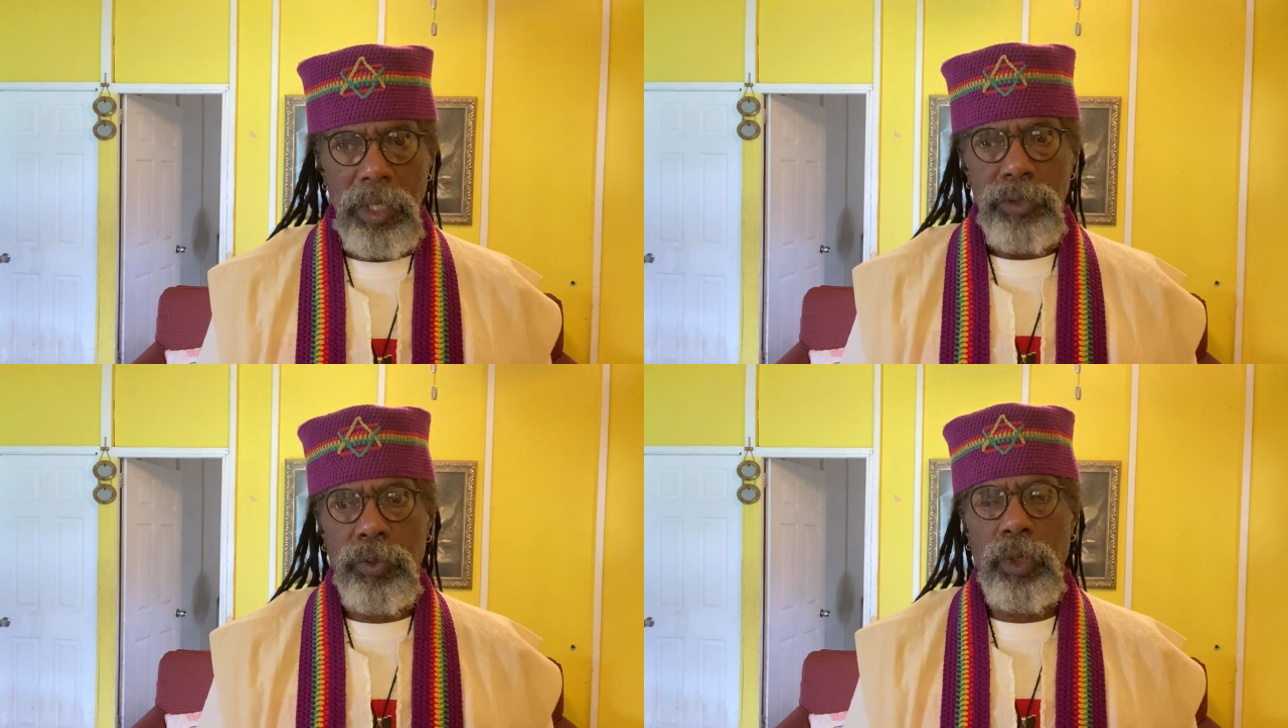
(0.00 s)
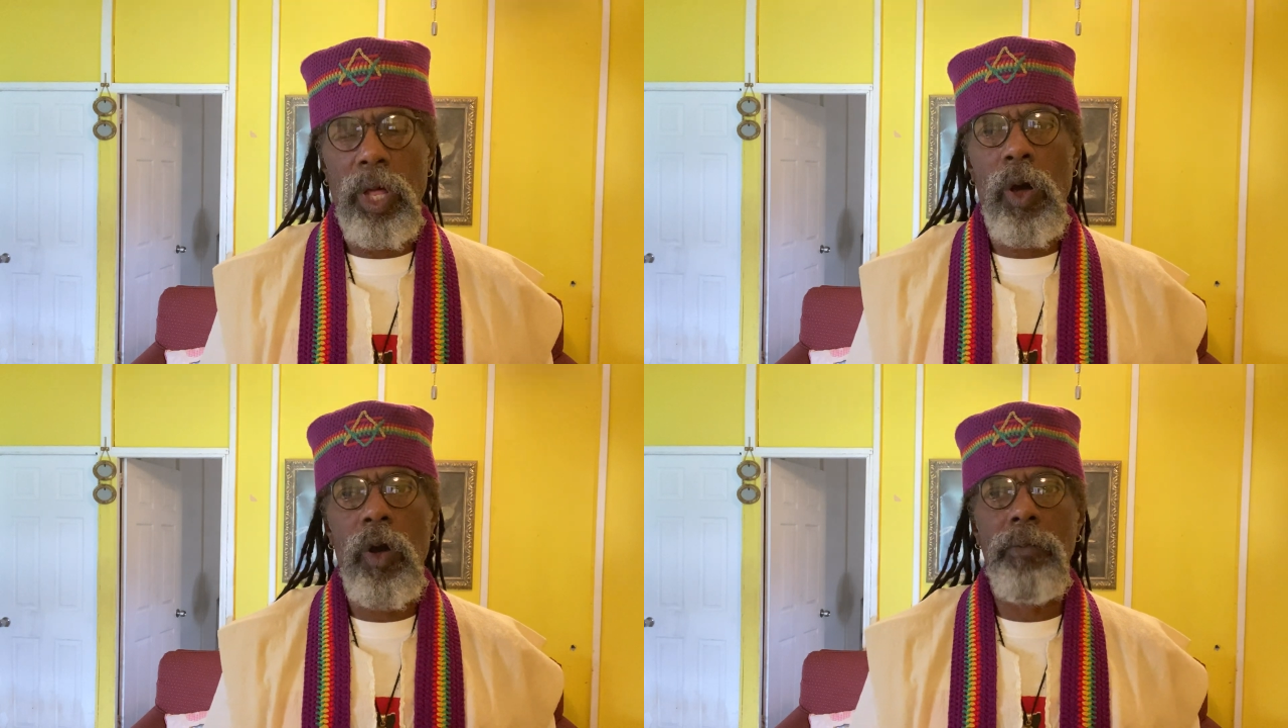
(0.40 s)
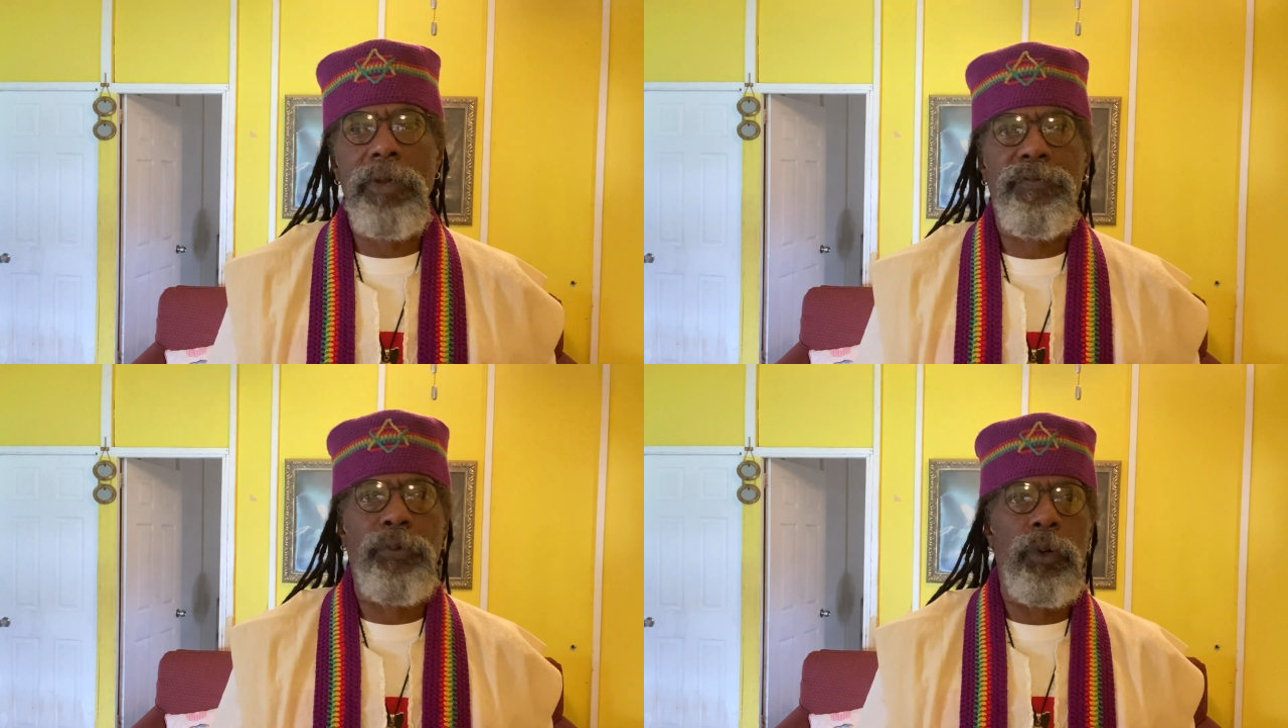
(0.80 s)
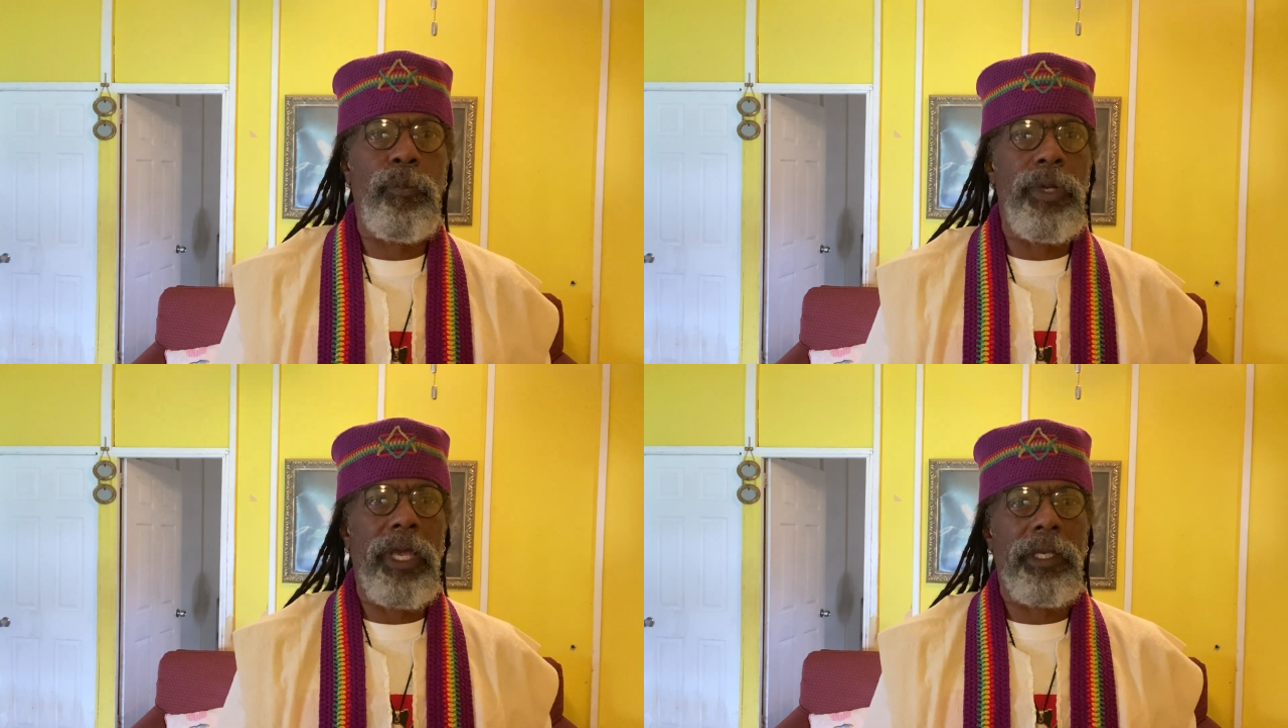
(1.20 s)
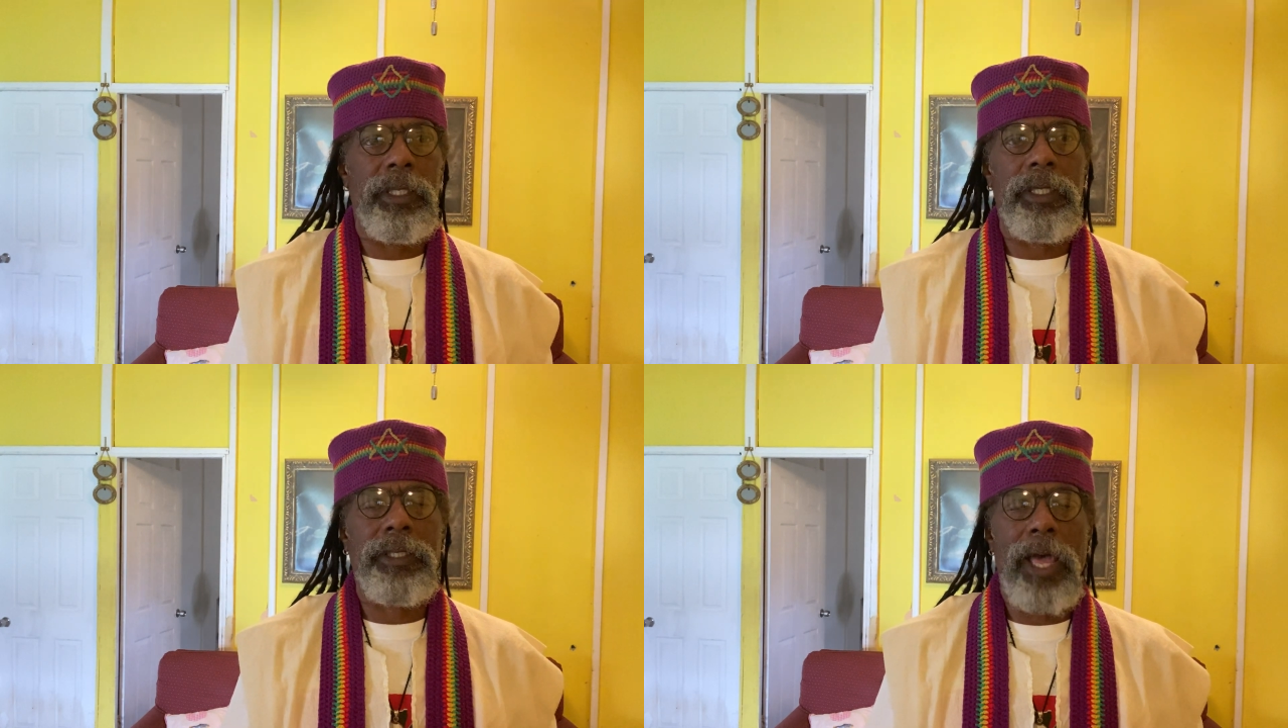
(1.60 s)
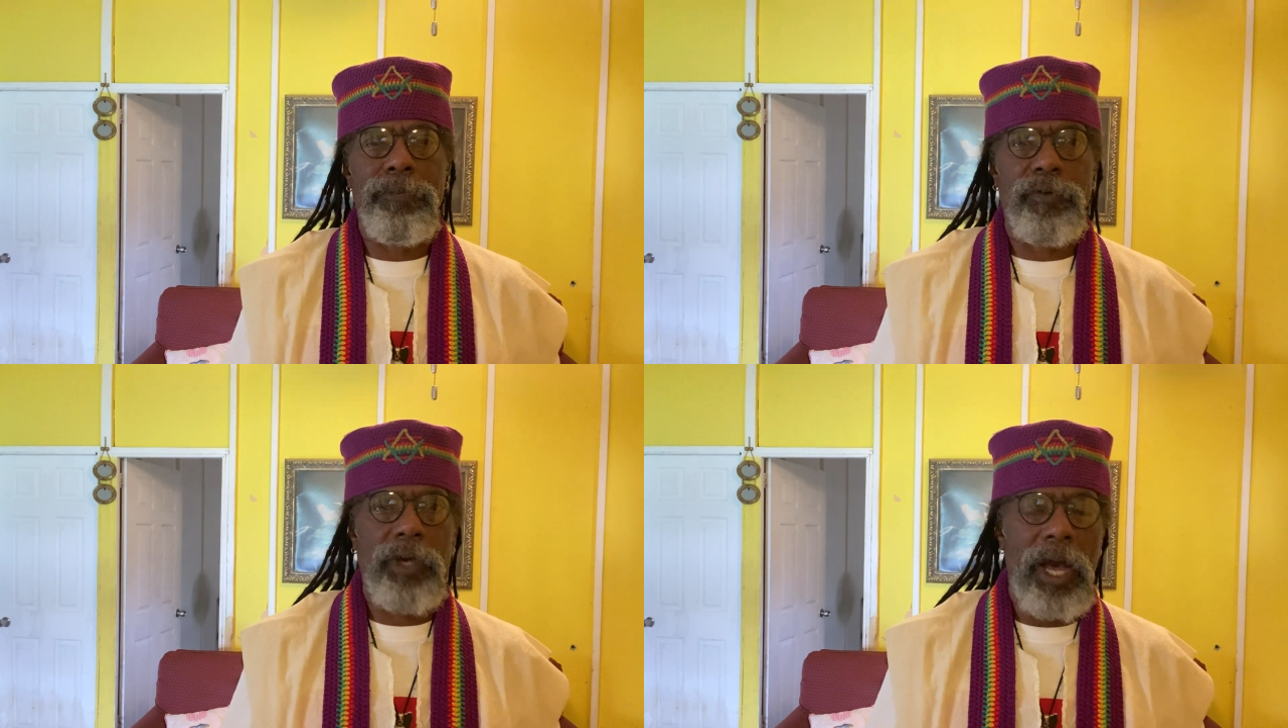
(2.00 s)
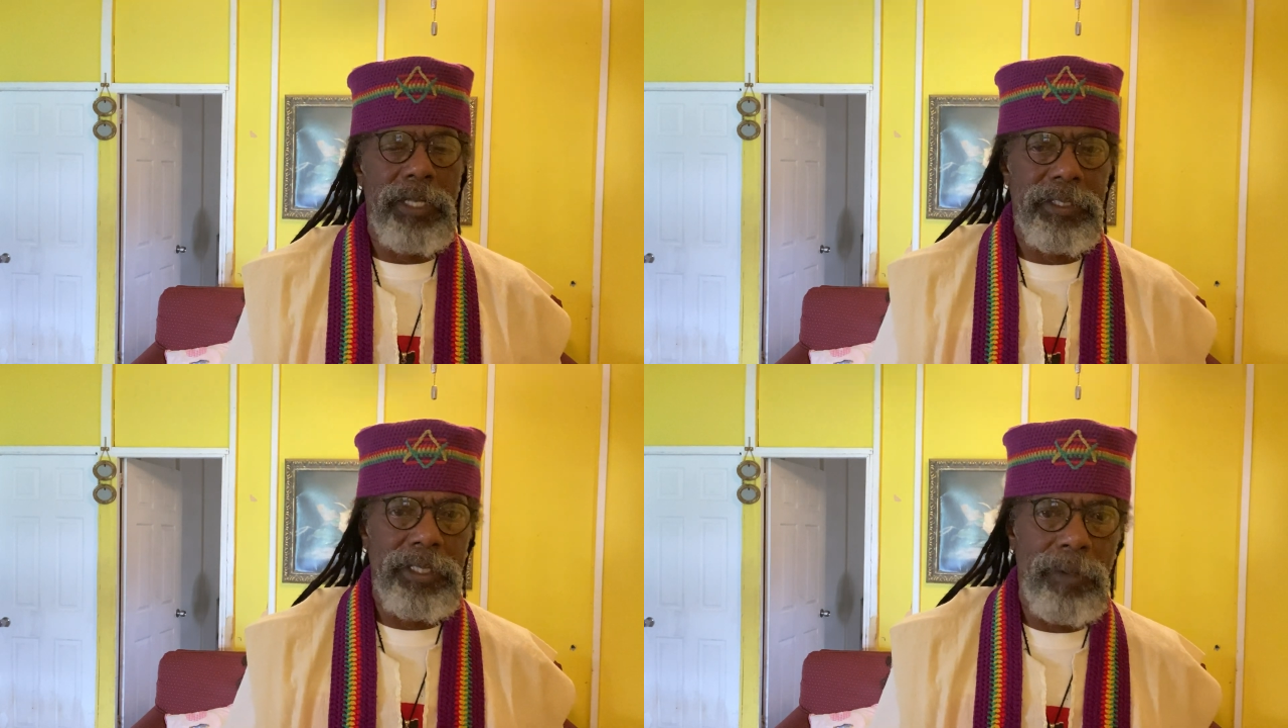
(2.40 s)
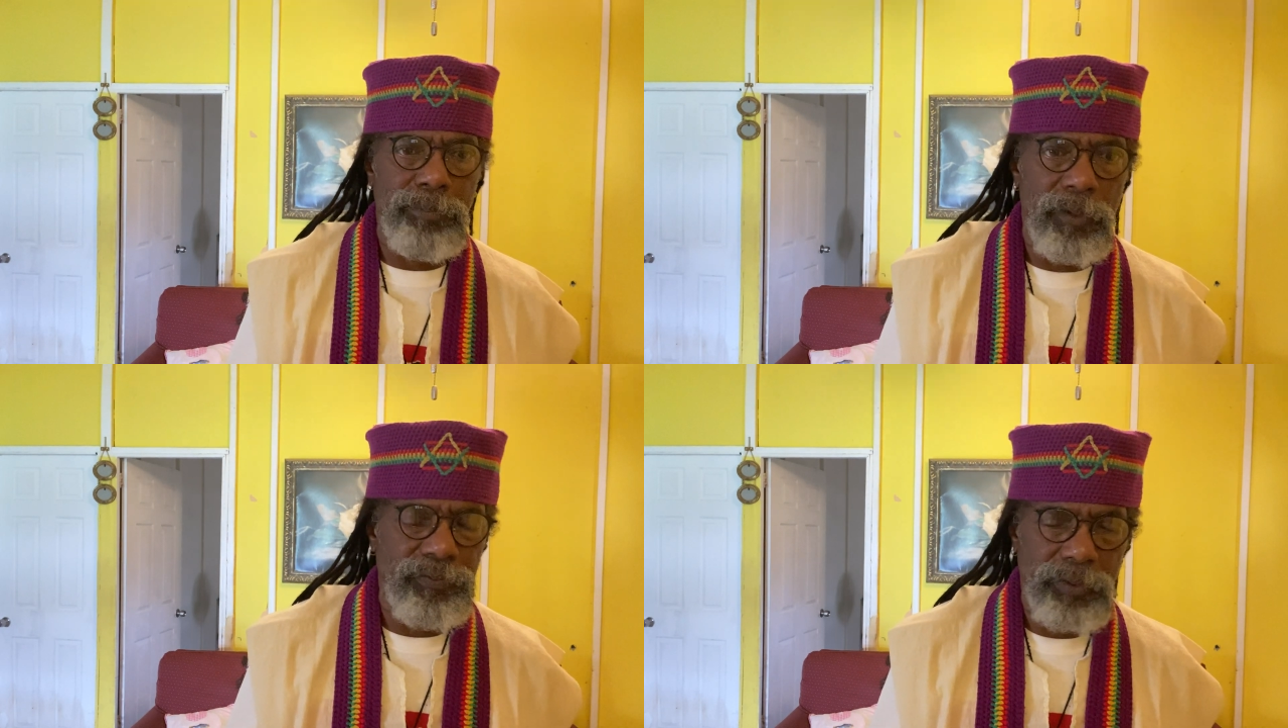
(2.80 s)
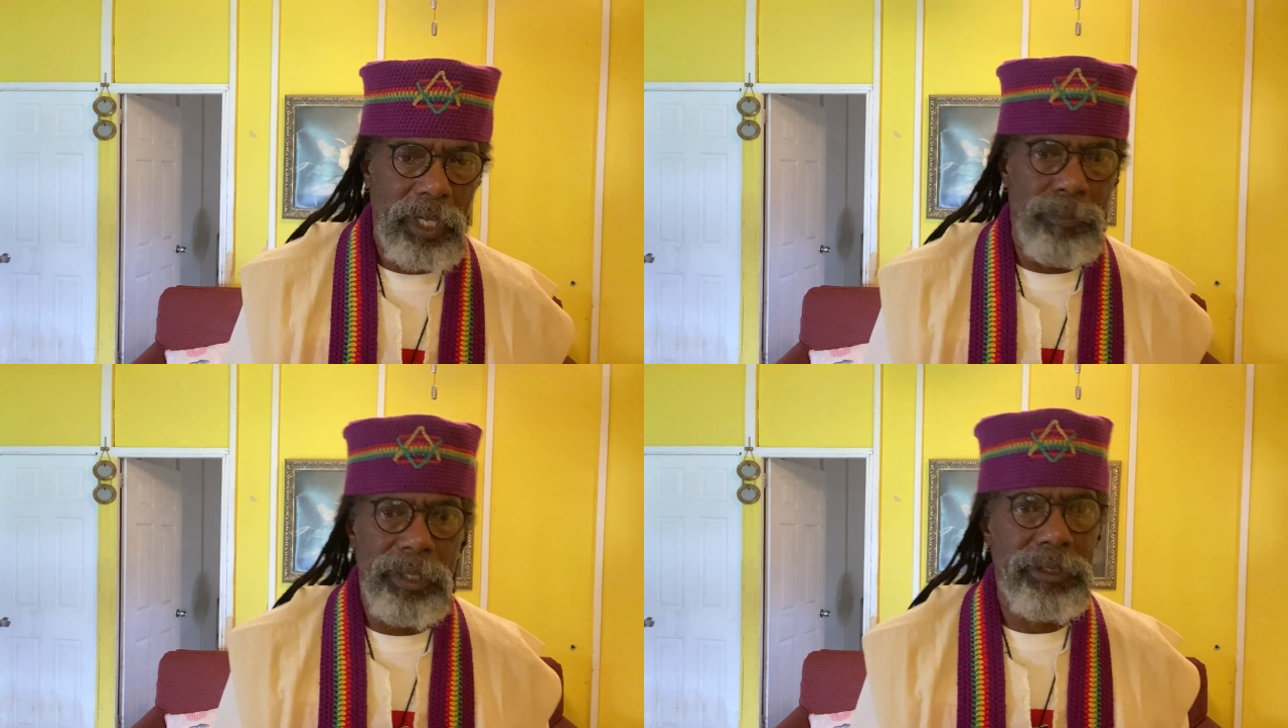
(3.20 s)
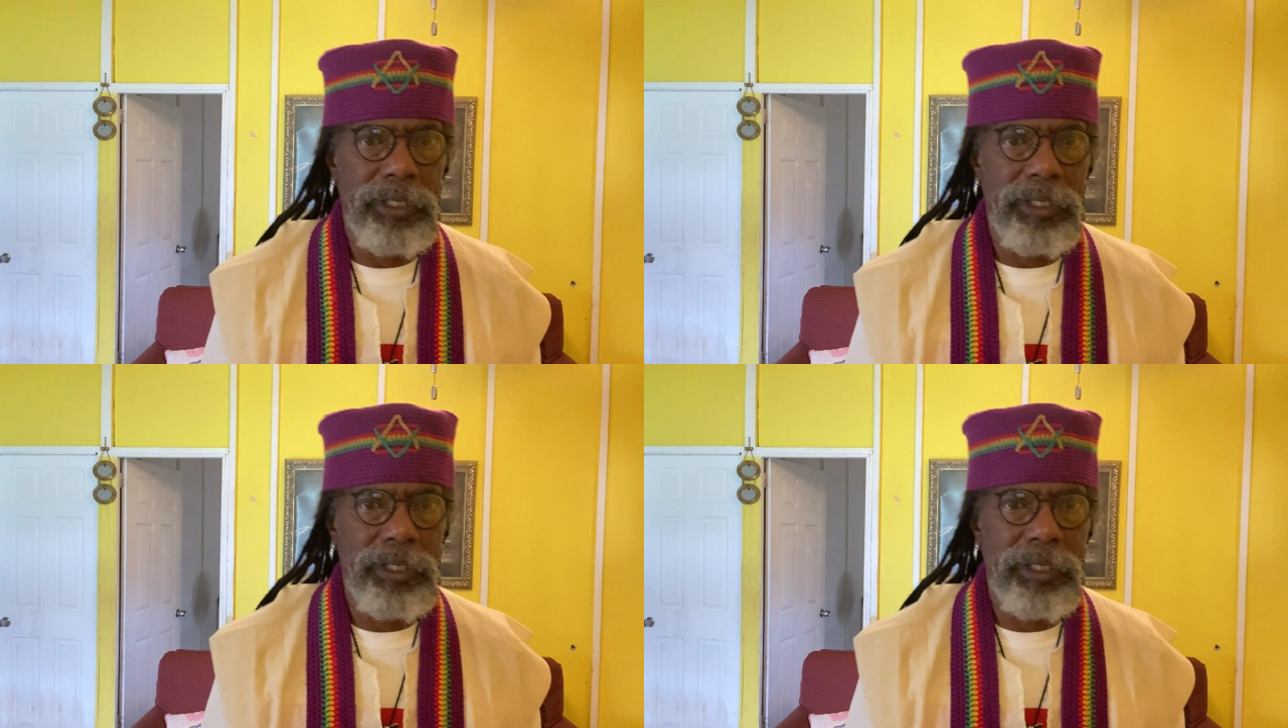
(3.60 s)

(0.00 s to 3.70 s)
So long before we had any type of concept of coming,